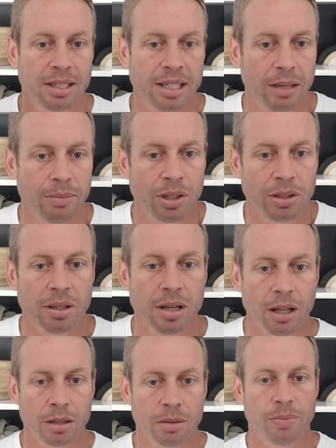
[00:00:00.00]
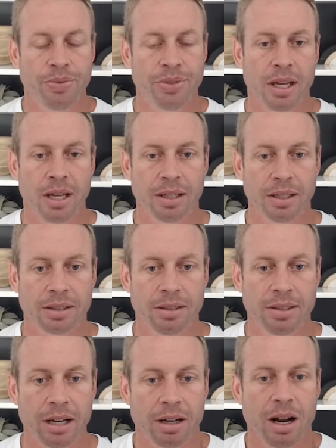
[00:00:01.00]
a $10 million,
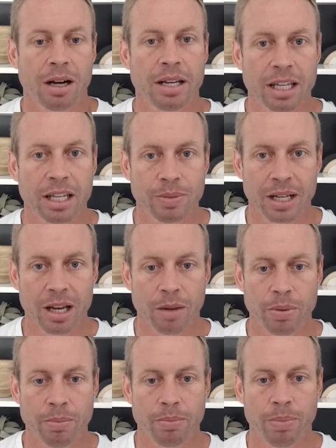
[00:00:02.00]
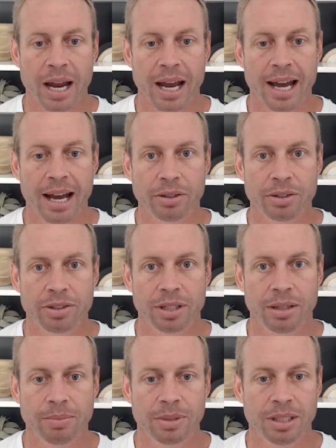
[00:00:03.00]
like Darren Hardy asked me to help him buy a house.
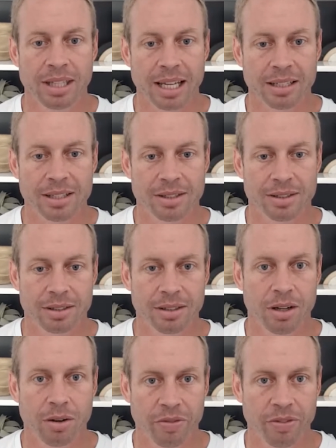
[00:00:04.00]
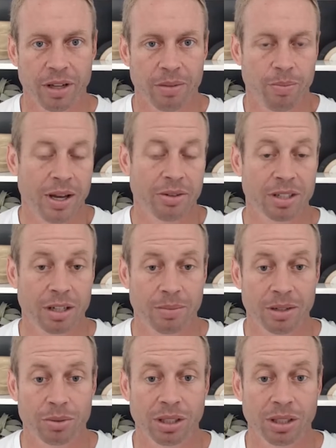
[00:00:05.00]
And that's, that was going to
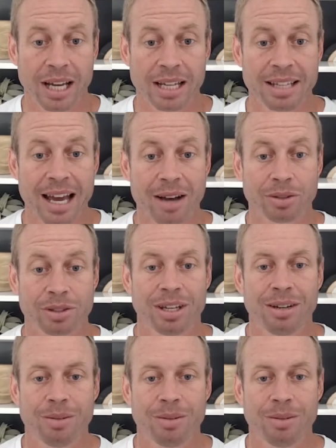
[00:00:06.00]
be a really nice house,